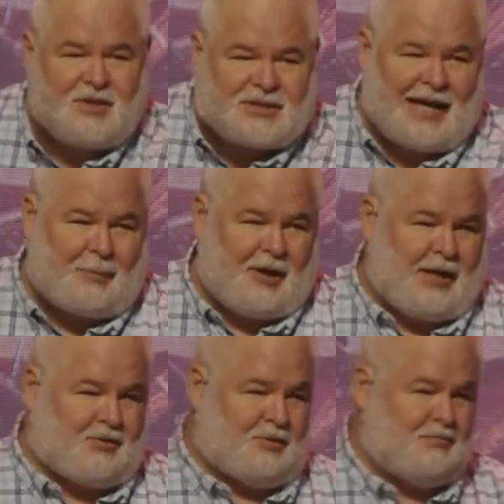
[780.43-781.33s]
the
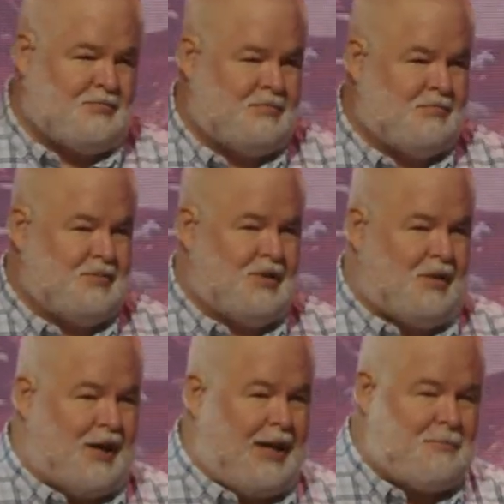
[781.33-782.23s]
tabernacle.
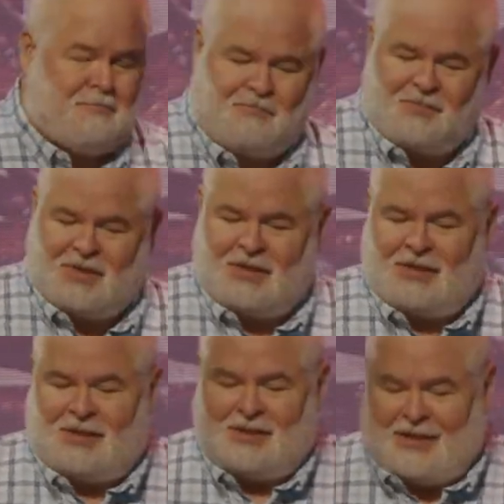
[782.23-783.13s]
All right?
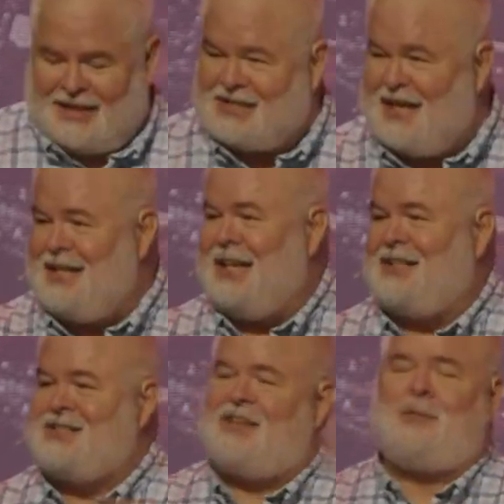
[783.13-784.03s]
Now, I say that
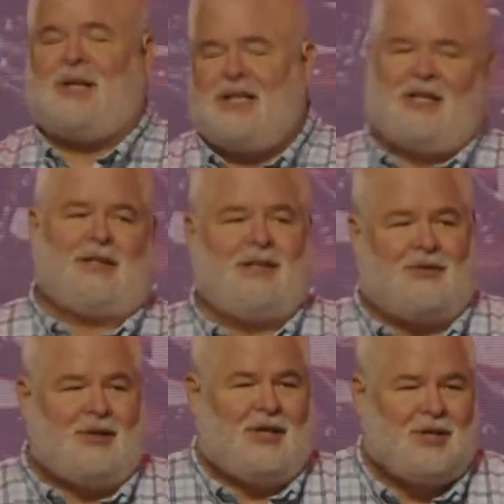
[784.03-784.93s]
because everybody,
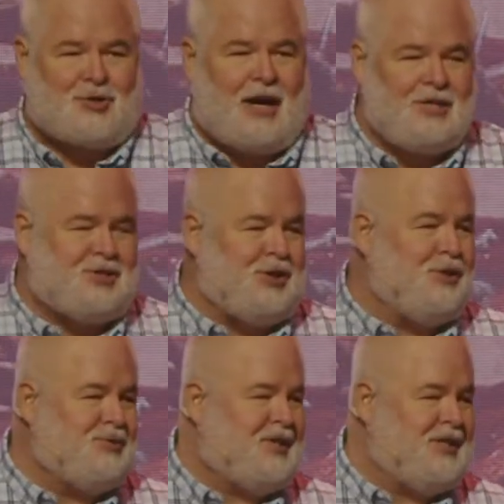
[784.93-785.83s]
tries to
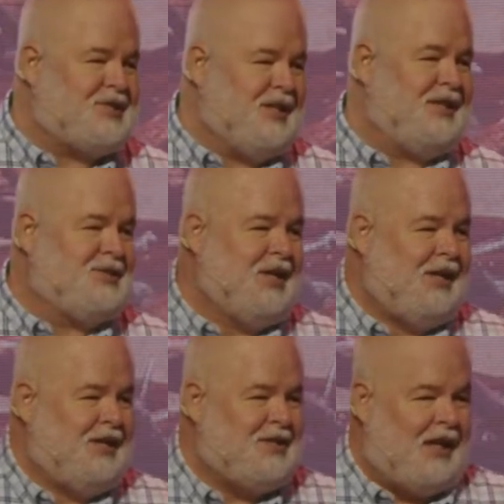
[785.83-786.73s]
use these things
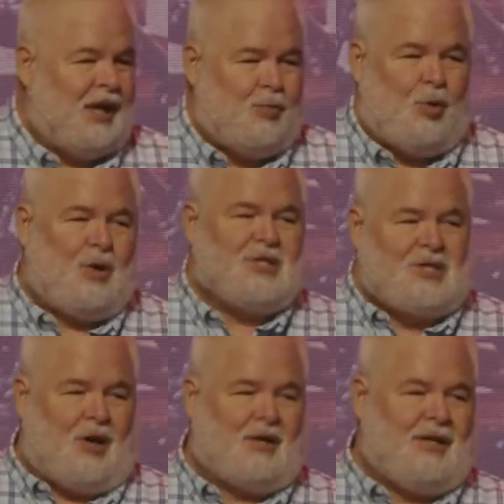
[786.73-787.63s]
to, was he
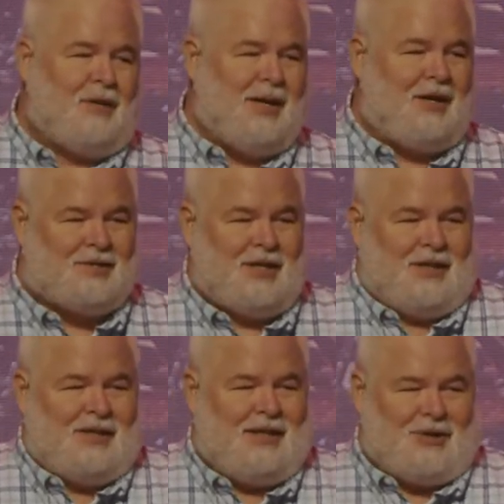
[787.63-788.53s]
talking about,
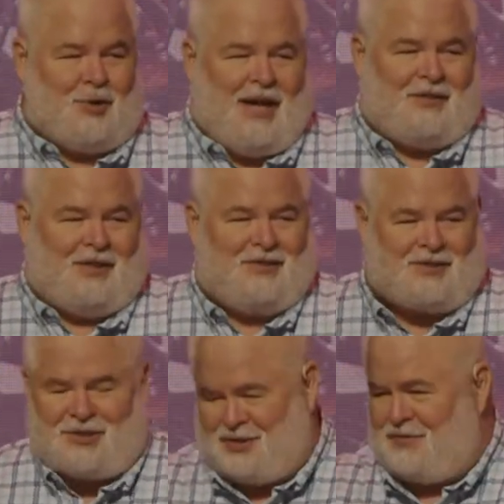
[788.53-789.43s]

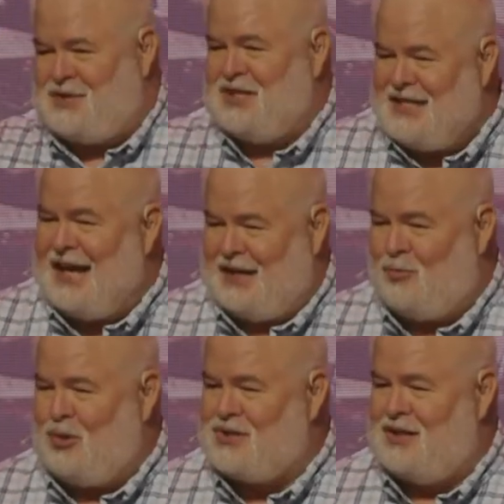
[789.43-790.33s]
to date
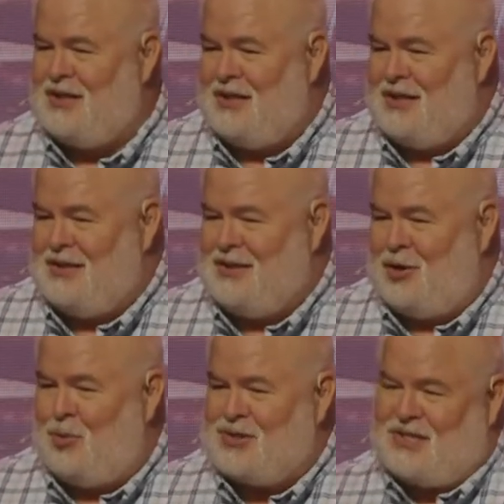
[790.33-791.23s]
it? Was
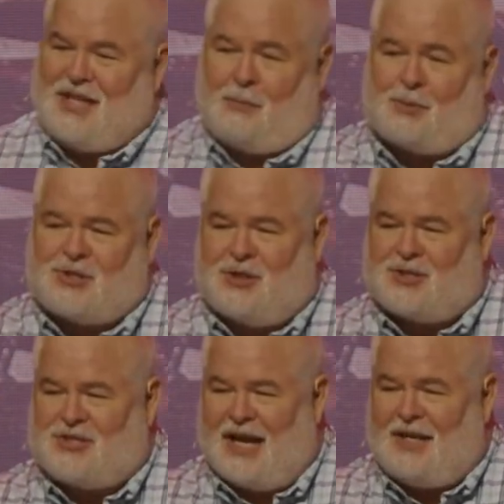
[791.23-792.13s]
the temple still
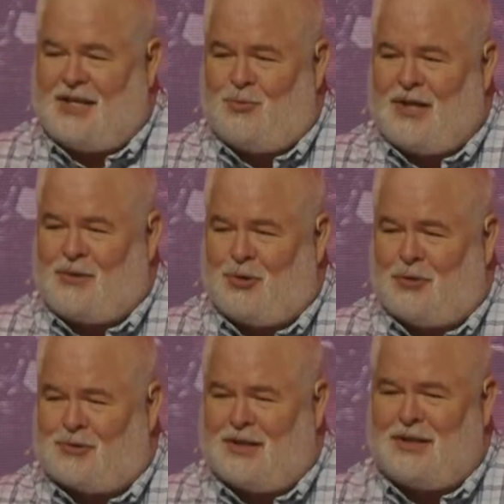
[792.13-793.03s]
standing when he
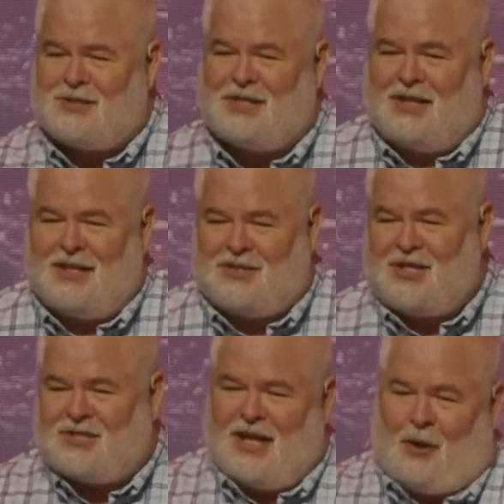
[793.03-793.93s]
wrote this? Is
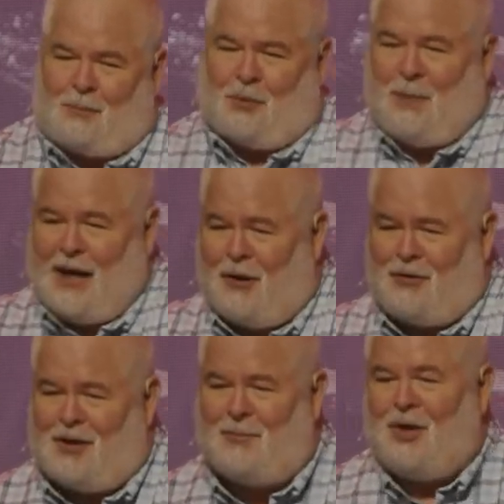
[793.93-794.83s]
this to help prepare them?